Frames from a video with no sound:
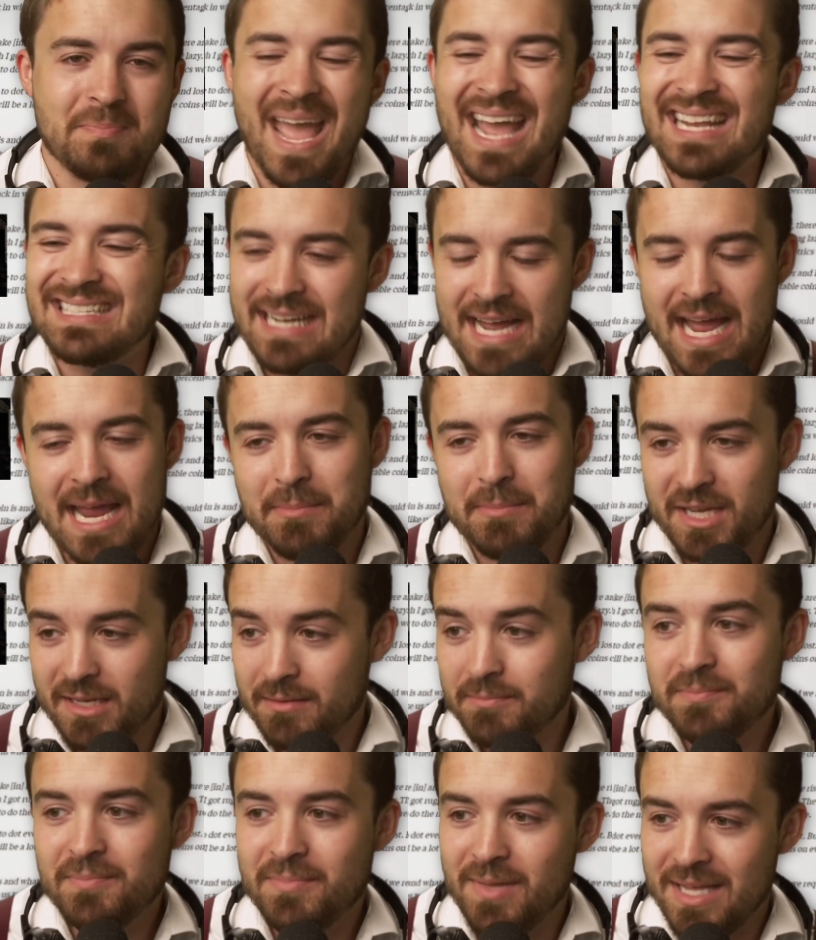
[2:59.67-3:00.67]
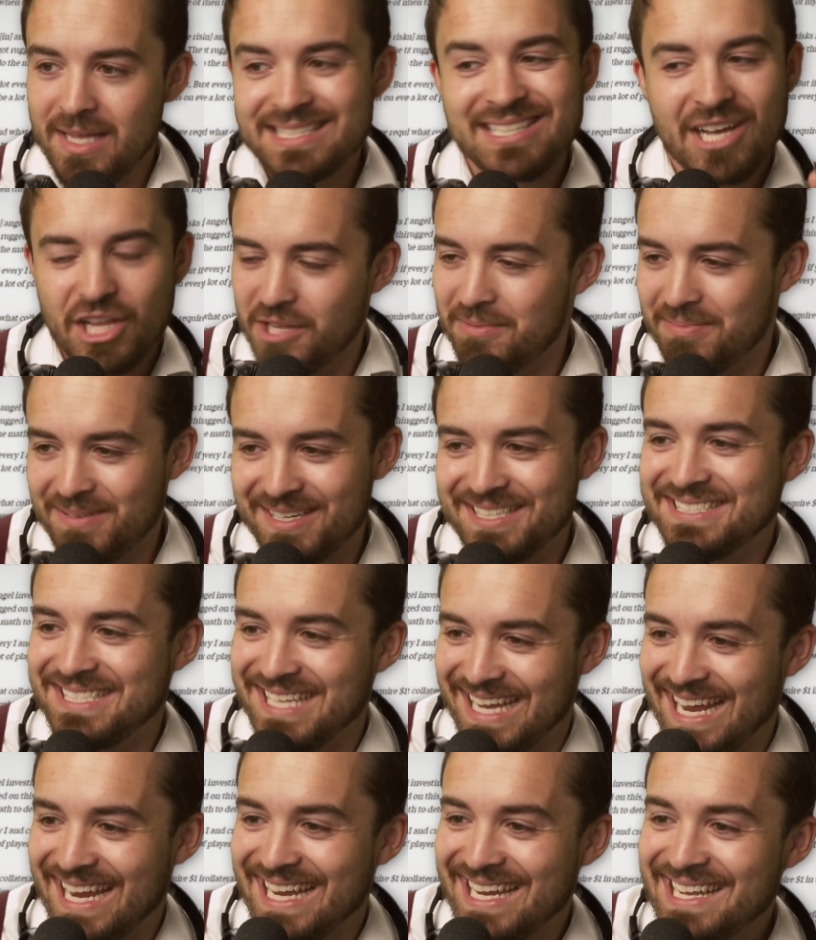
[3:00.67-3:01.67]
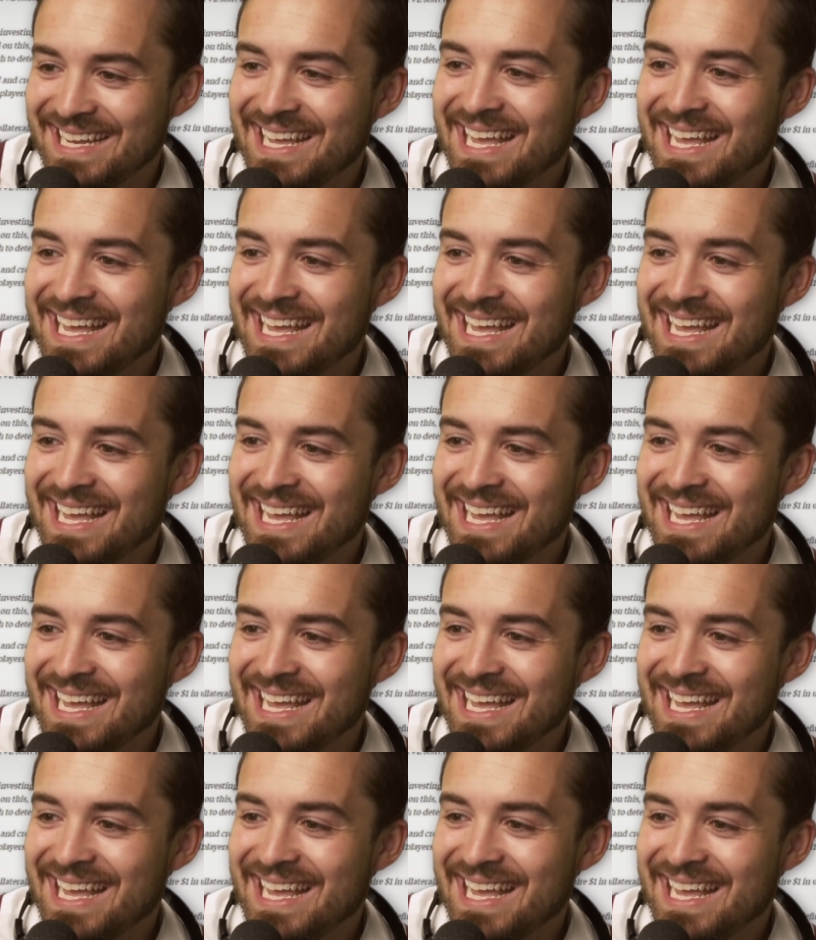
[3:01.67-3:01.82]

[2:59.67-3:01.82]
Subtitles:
Bad timing. That's all I'm gonna say.